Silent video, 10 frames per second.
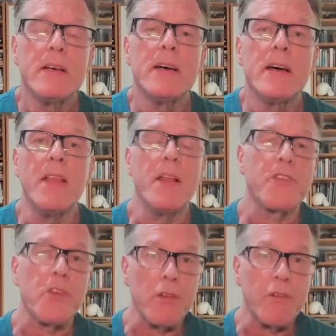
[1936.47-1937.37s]
And then
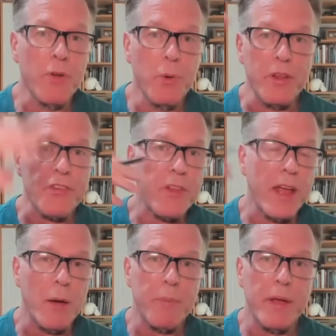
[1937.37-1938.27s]
so the fluids
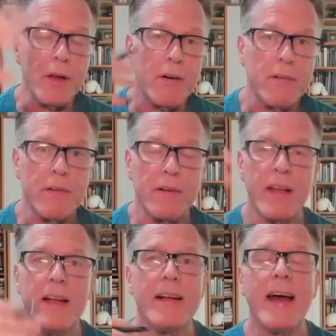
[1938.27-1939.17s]
stay up here.
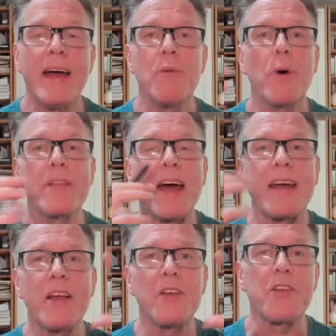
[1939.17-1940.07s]
And what
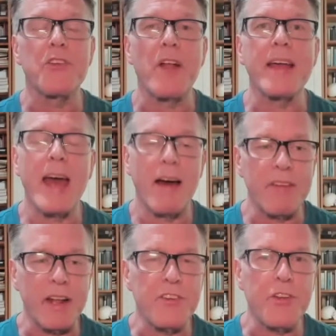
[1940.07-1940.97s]
that is like
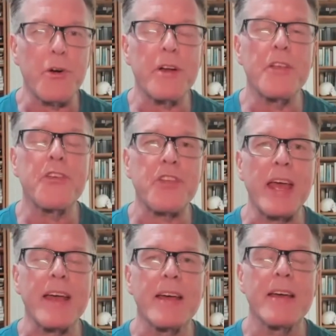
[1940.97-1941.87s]
having a dirty
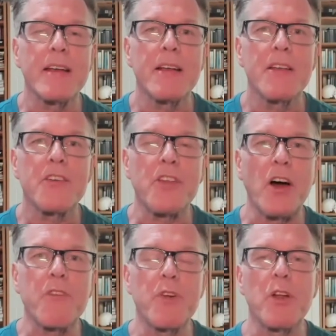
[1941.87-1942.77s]
sink
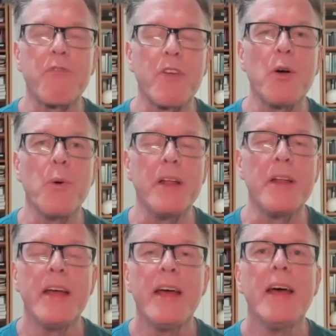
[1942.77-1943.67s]
stuck full of
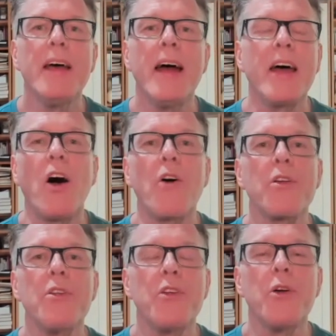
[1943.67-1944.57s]
fluid. And all
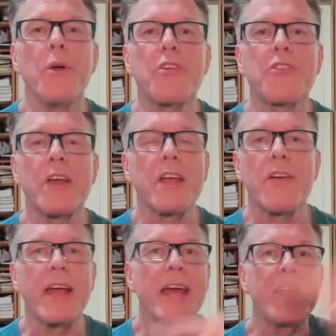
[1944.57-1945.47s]
you do is stick
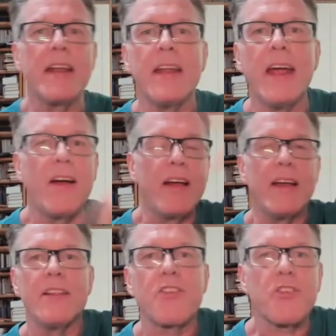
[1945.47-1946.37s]
your hand in there
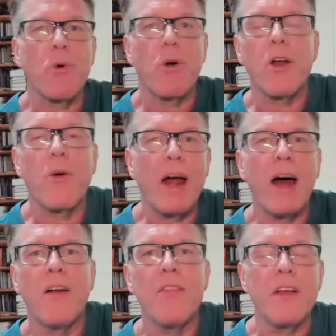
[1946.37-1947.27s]
and swirl
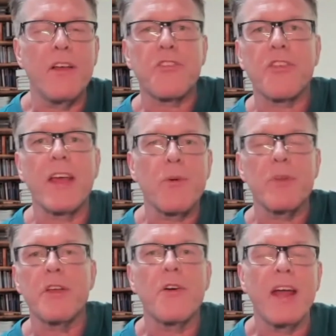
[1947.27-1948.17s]
around the sink
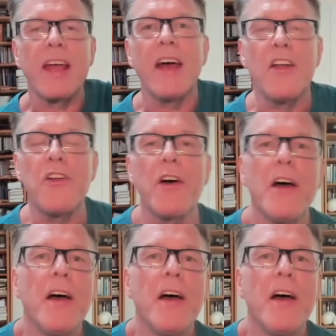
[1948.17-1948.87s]
with your hand.